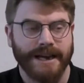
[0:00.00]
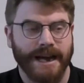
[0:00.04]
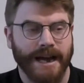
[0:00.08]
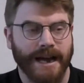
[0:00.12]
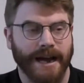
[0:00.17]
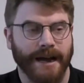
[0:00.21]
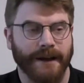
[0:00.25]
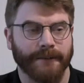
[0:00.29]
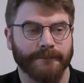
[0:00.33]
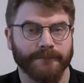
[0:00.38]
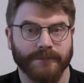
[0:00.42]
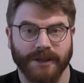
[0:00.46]

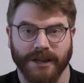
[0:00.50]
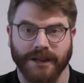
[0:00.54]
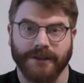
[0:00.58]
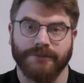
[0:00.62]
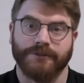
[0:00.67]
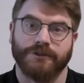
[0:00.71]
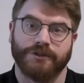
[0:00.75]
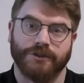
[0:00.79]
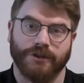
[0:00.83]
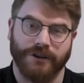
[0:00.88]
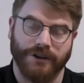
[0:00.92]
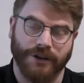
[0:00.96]
Like if
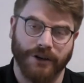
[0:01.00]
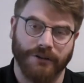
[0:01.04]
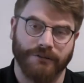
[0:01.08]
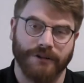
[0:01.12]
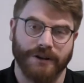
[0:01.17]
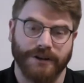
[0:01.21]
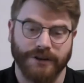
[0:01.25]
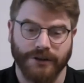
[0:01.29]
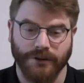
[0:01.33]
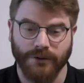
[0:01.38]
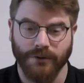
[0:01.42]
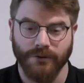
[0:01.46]
you're trying to go
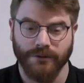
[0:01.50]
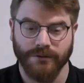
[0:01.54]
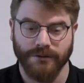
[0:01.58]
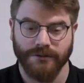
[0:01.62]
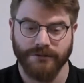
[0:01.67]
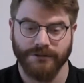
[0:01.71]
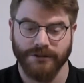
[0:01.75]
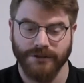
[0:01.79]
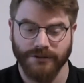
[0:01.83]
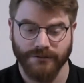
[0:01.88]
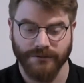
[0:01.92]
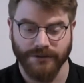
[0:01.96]
around a
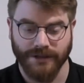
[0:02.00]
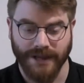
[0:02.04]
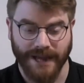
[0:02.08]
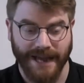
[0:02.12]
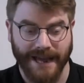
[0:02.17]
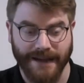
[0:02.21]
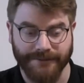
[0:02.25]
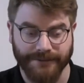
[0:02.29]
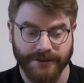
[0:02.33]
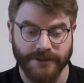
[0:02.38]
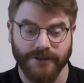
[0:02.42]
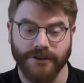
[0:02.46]
corner and they
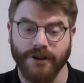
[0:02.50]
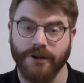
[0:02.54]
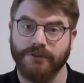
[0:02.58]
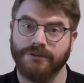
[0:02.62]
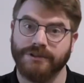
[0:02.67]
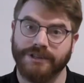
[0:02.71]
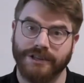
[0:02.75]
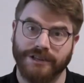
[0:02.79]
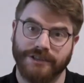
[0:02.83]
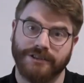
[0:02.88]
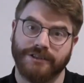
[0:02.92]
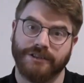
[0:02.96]
haven't
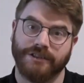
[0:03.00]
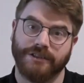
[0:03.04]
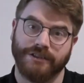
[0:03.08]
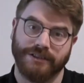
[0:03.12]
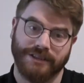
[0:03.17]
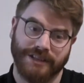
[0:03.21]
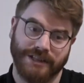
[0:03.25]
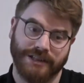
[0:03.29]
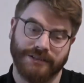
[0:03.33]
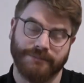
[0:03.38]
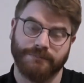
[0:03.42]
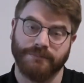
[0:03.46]
noticed that this,